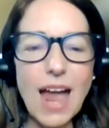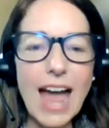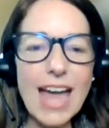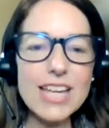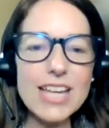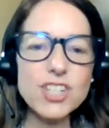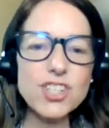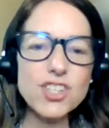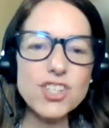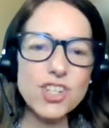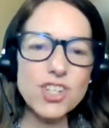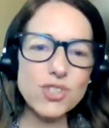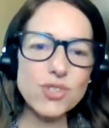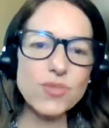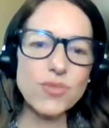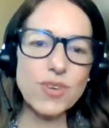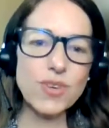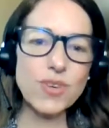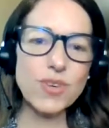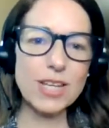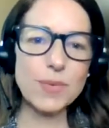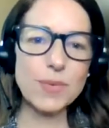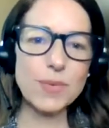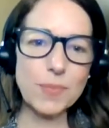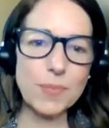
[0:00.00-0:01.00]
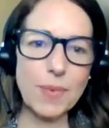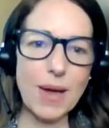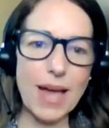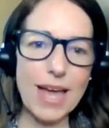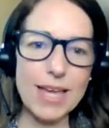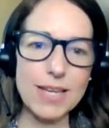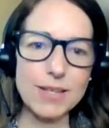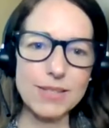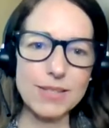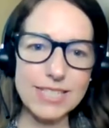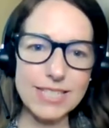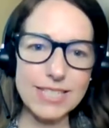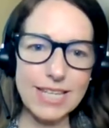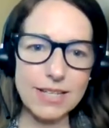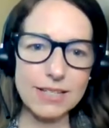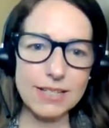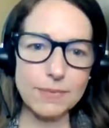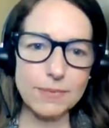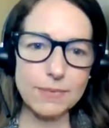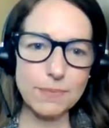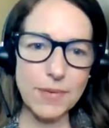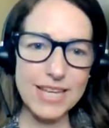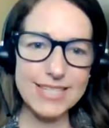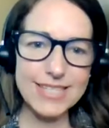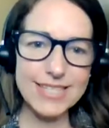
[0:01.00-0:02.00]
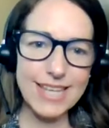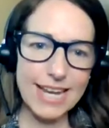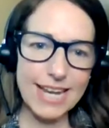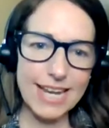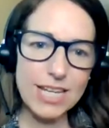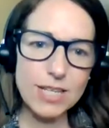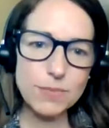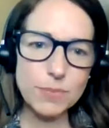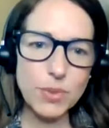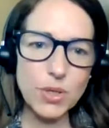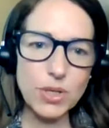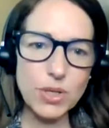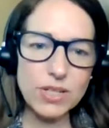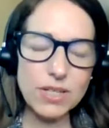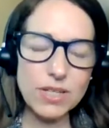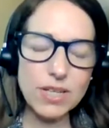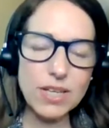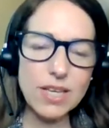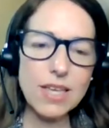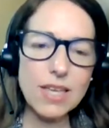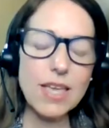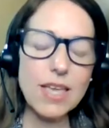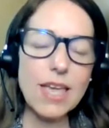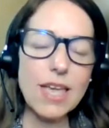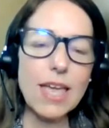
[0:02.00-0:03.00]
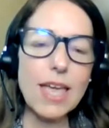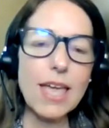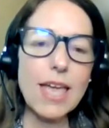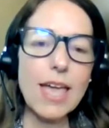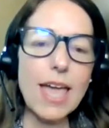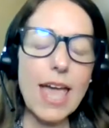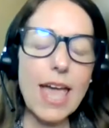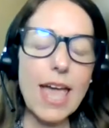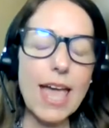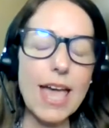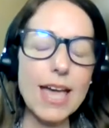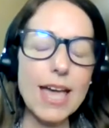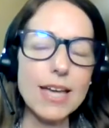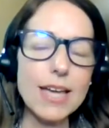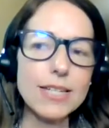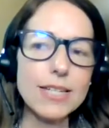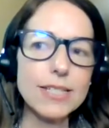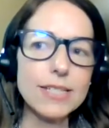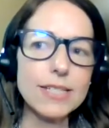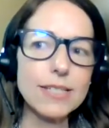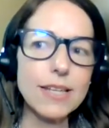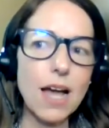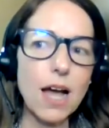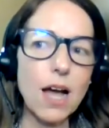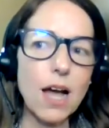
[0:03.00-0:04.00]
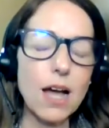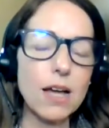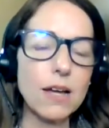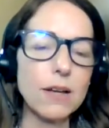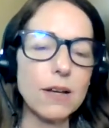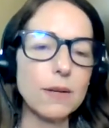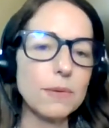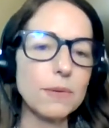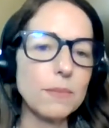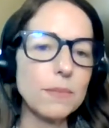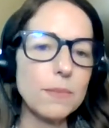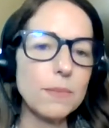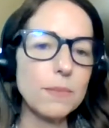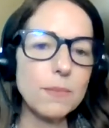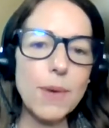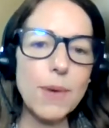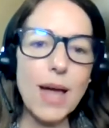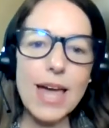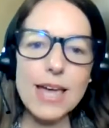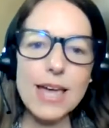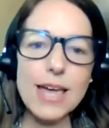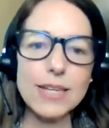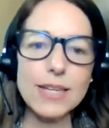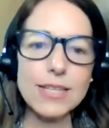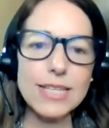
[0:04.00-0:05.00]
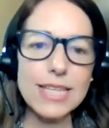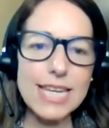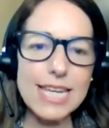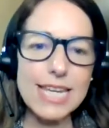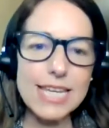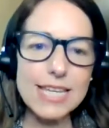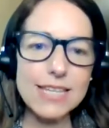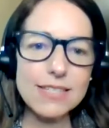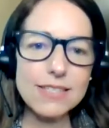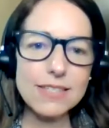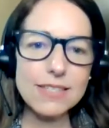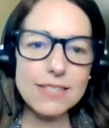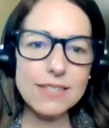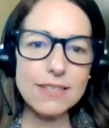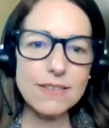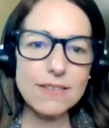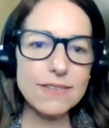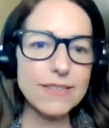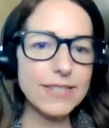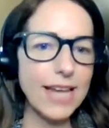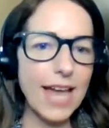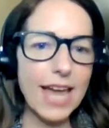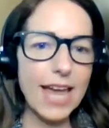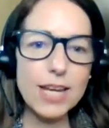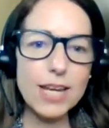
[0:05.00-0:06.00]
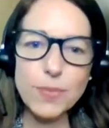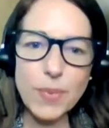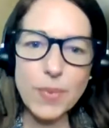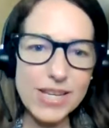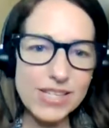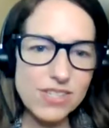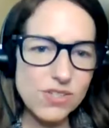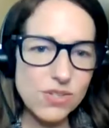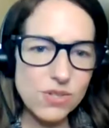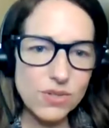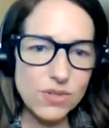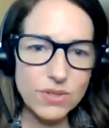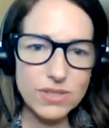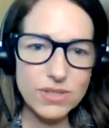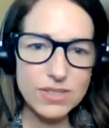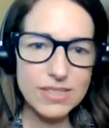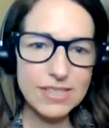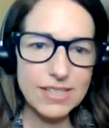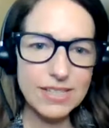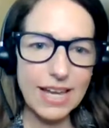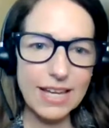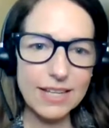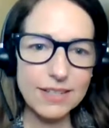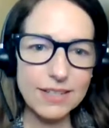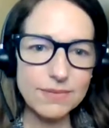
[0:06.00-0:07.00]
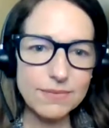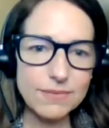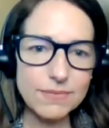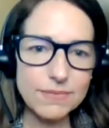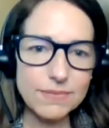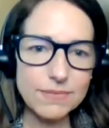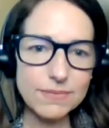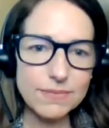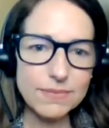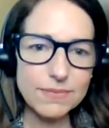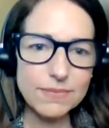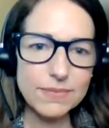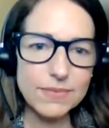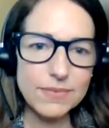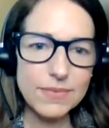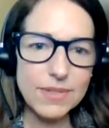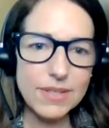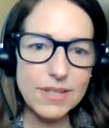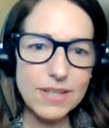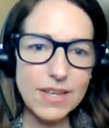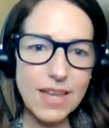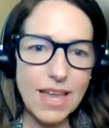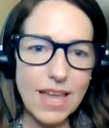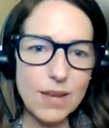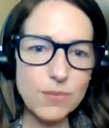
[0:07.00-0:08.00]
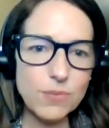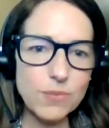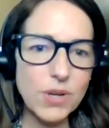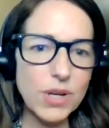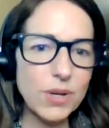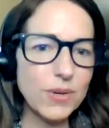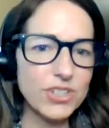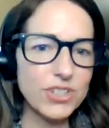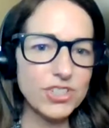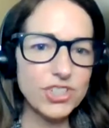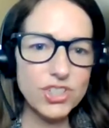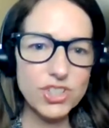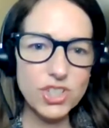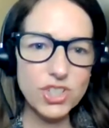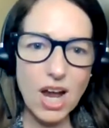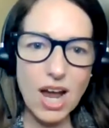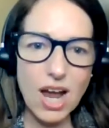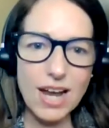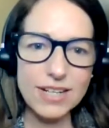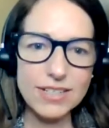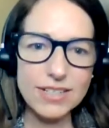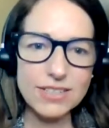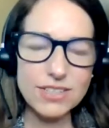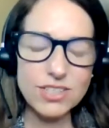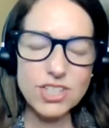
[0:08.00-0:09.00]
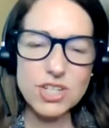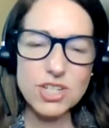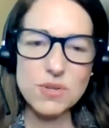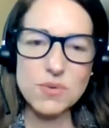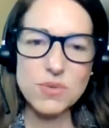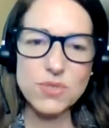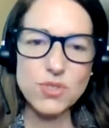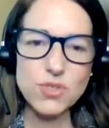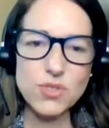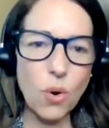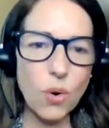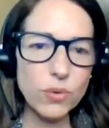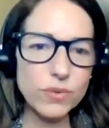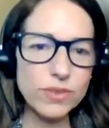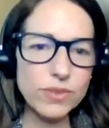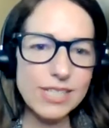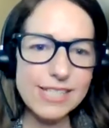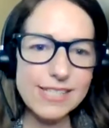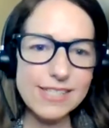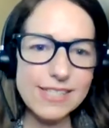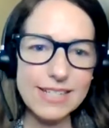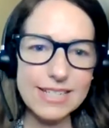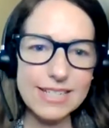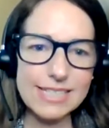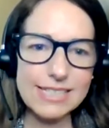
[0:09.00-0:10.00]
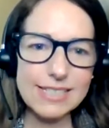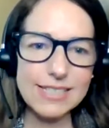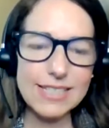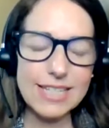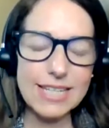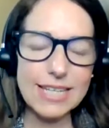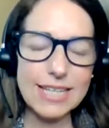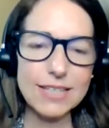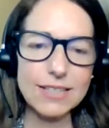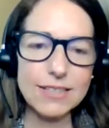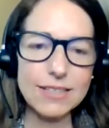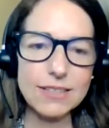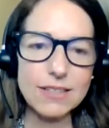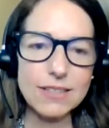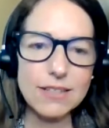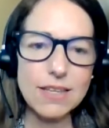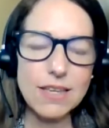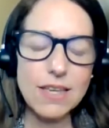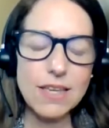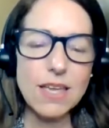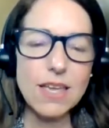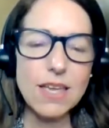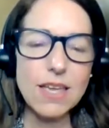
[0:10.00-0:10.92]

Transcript: I had just written my second book and my niece died by suicide. And we were shocked. She was only 16.